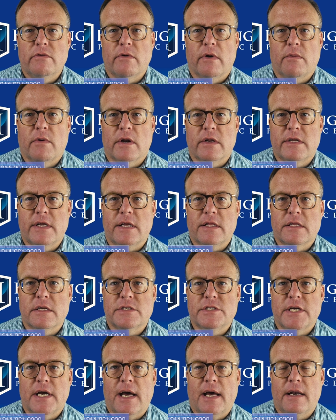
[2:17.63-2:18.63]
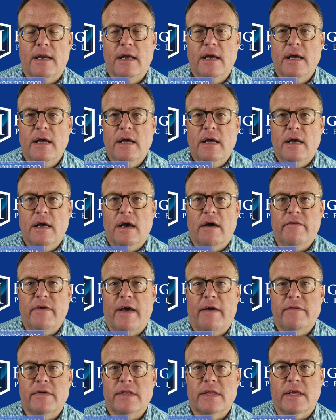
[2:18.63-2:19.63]
Do I want to take the shot of
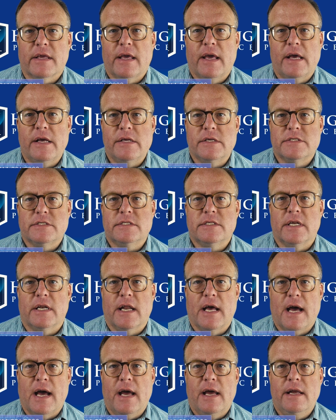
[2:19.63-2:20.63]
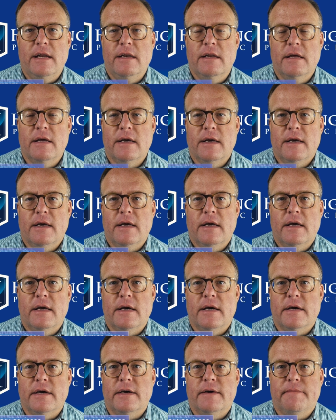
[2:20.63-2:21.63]
having the case denied
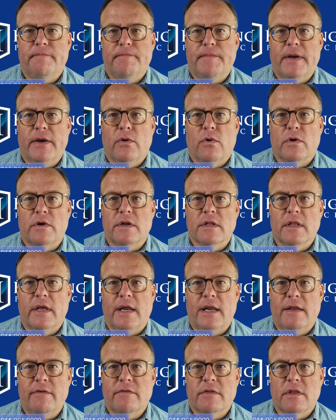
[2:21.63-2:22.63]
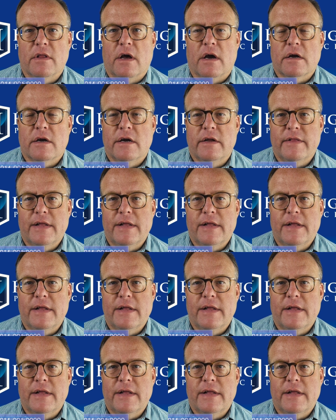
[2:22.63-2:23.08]
um, or delayed even longer?